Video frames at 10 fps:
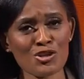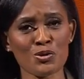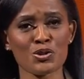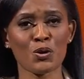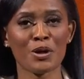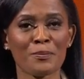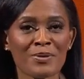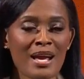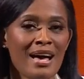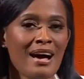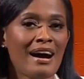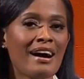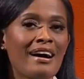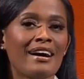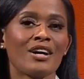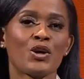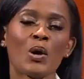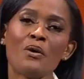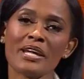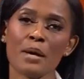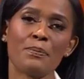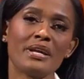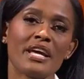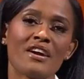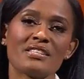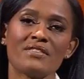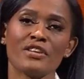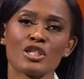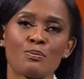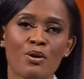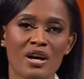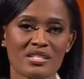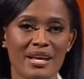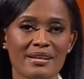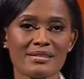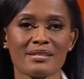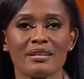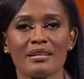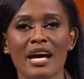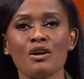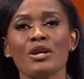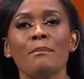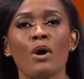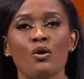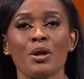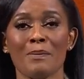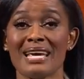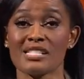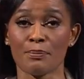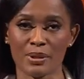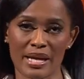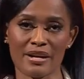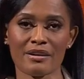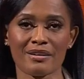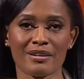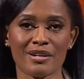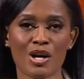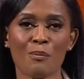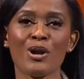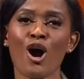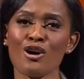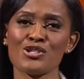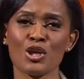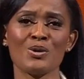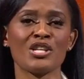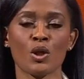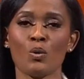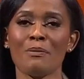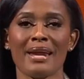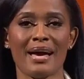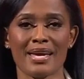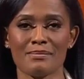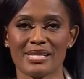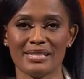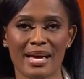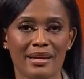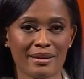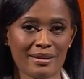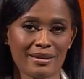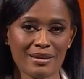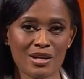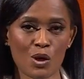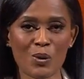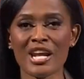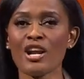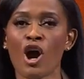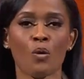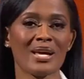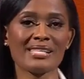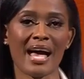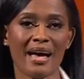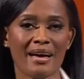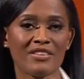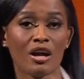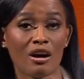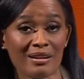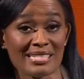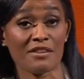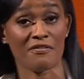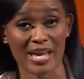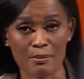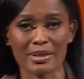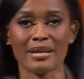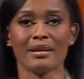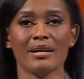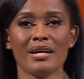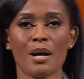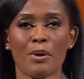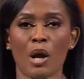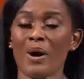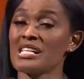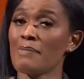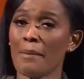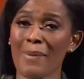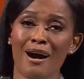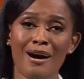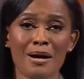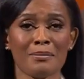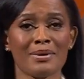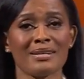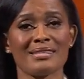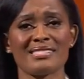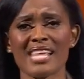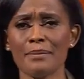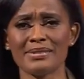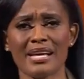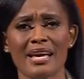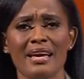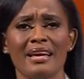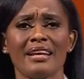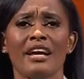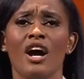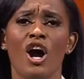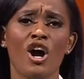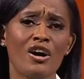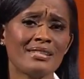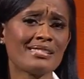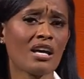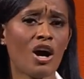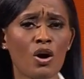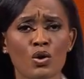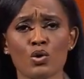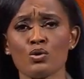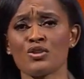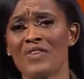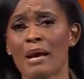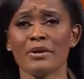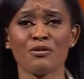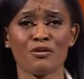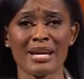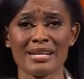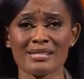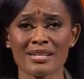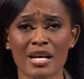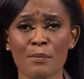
True story. Growing up in the Harrison Village Projects not only molded me as a player, but also into the woman I am today. We didn't always have it all as a family, but I watched my mom, stepdad, aunts, uncles, family, friends,